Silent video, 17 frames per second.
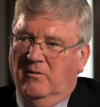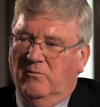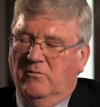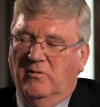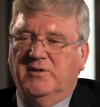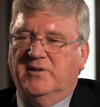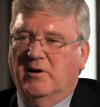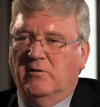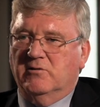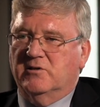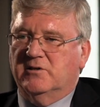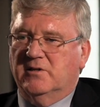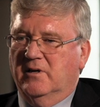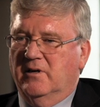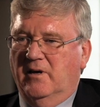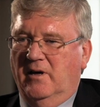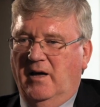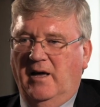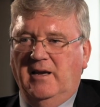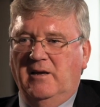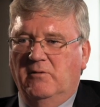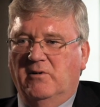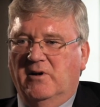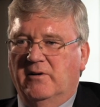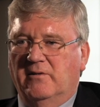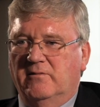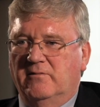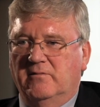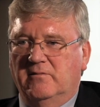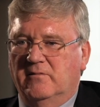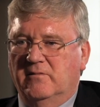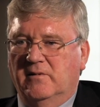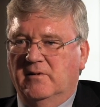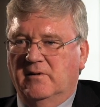without
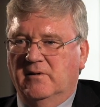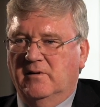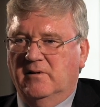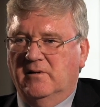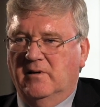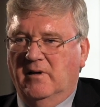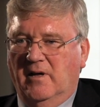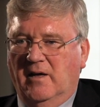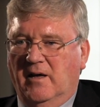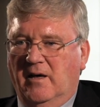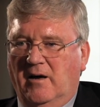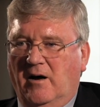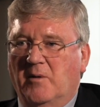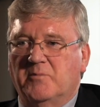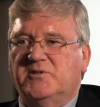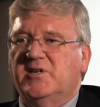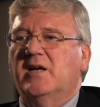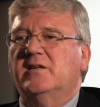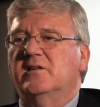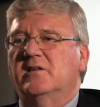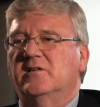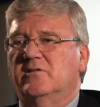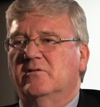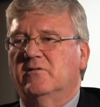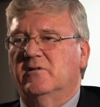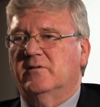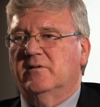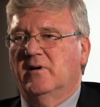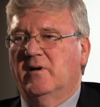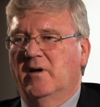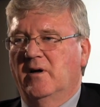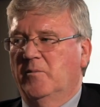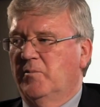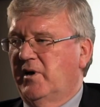anyone objecting to it,
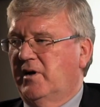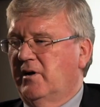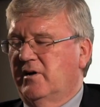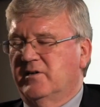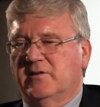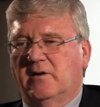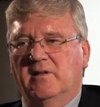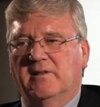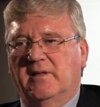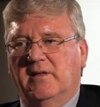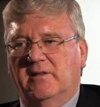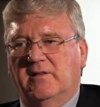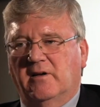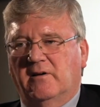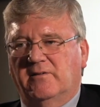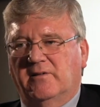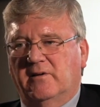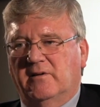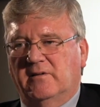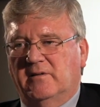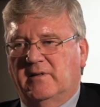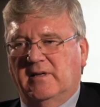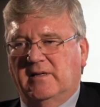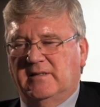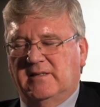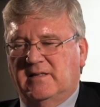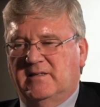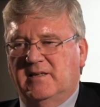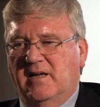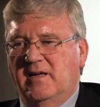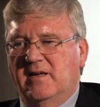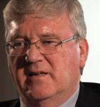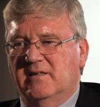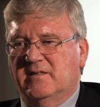because all they
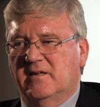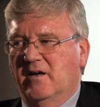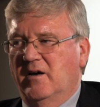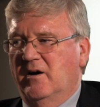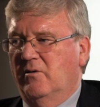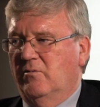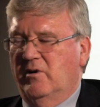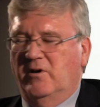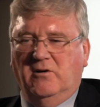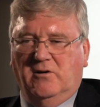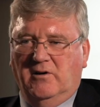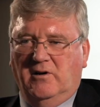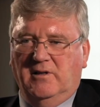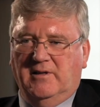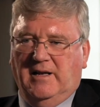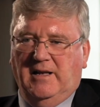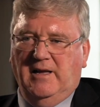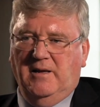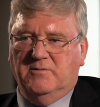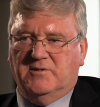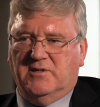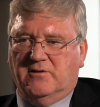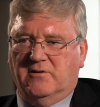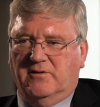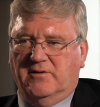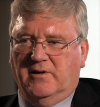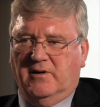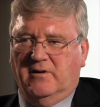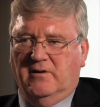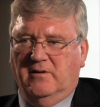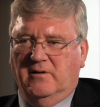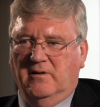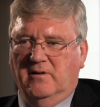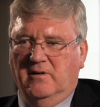say is, well, look at all the claims that are
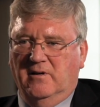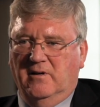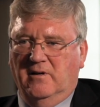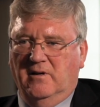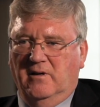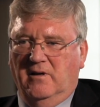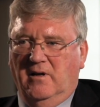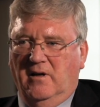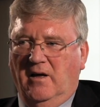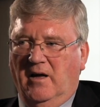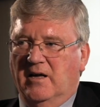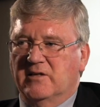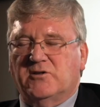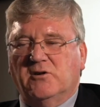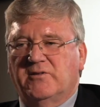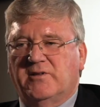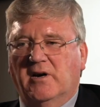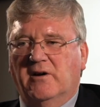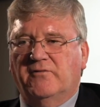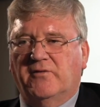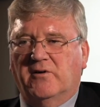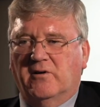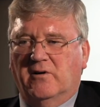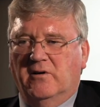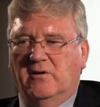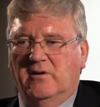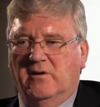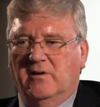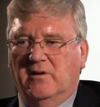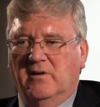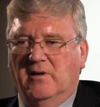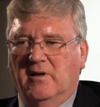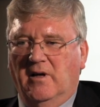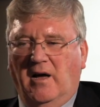there. And so therefore,
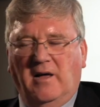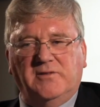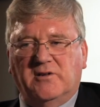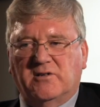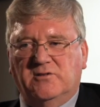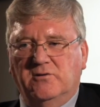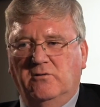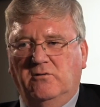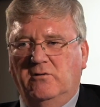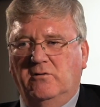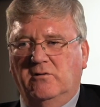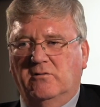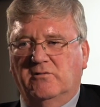and there's no